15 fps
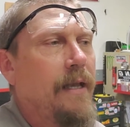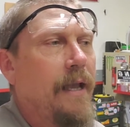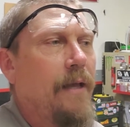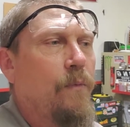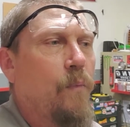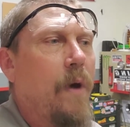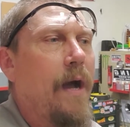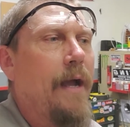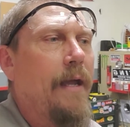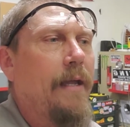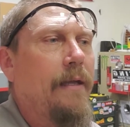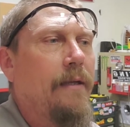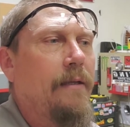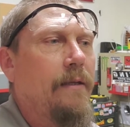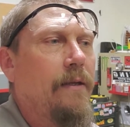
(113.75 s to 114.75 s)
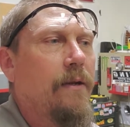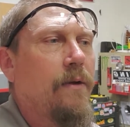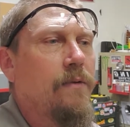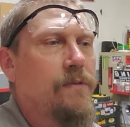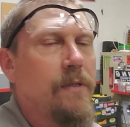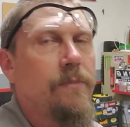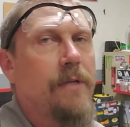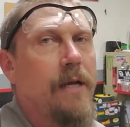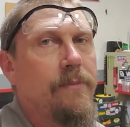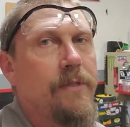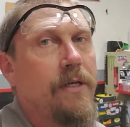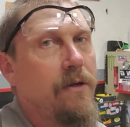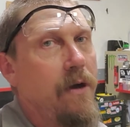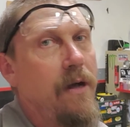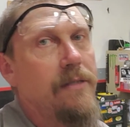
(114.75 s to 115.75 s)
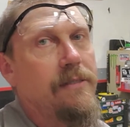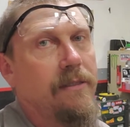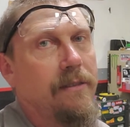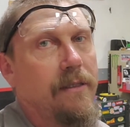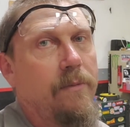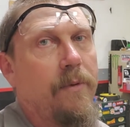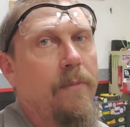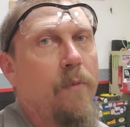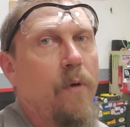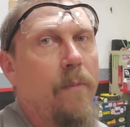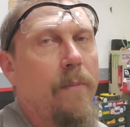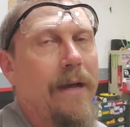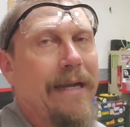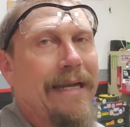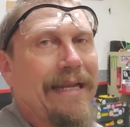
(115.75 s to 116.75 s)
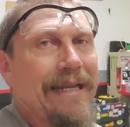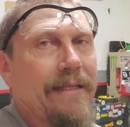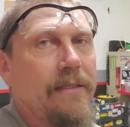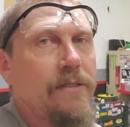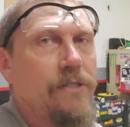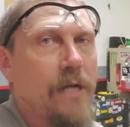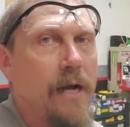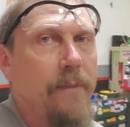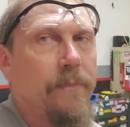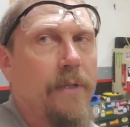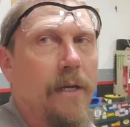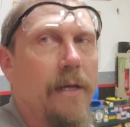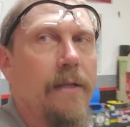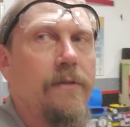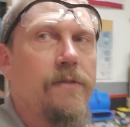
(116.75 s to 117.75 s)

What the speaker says: and why sometimes it costs a little bit more money to get the job done.